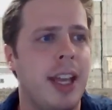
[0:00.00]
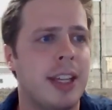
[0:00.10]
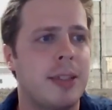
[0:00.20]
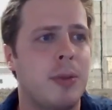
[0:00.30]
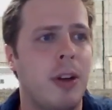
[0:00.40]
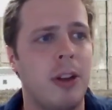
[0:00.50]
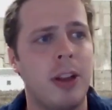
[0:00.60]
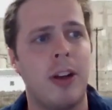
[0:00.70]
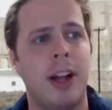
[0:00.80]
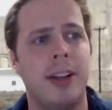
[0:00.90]
He asked one
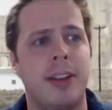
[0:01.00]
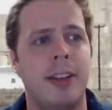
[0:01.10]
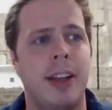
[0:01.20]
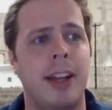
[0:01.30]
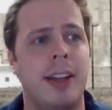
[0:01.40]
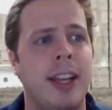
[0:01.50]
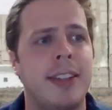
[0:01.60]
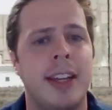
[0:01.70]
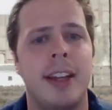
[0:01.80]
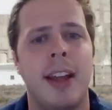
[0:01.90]
earlier on, and he
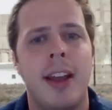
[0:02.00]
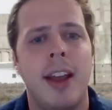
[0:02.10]
said,